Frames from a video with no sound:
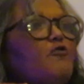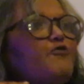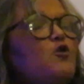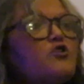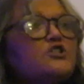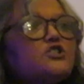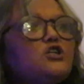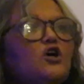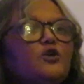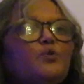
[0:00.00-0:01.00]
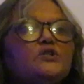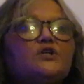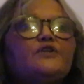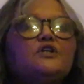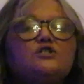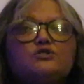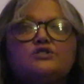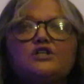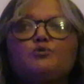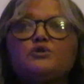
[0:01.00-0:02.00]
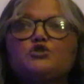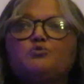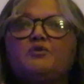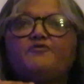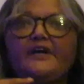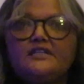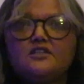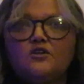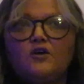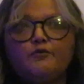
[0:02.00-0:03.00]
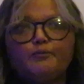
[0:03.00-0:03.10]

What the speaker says: focusing on, what are the issues that we should be fighting on.